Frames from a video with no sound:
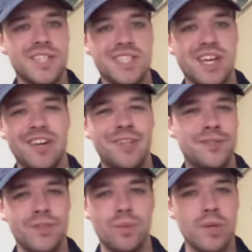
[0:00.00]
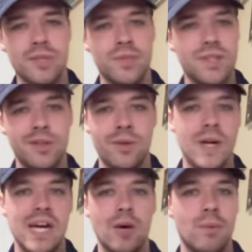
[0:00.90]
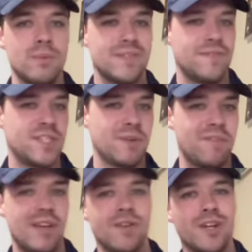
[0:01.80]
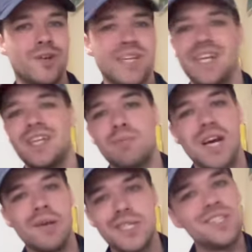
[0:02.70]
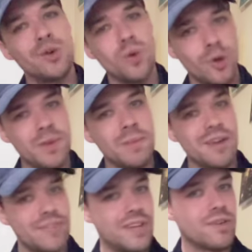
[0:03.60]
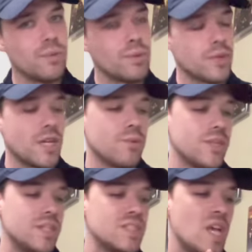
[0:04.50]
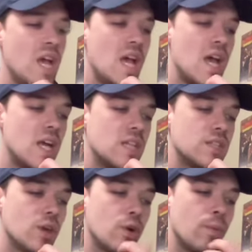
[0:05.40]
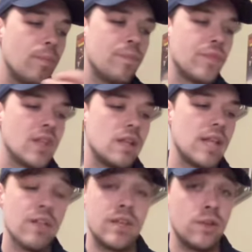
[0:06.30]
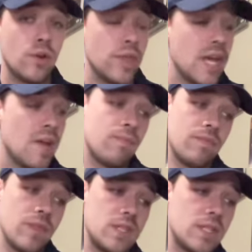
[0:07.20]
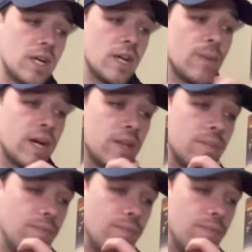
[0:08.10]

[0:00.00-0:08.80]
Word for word: That's how it usually works with the newer albums. If it's my favorite going in, it probably still will be my favorite when we're done with this. So now that you know that, let's talk about it.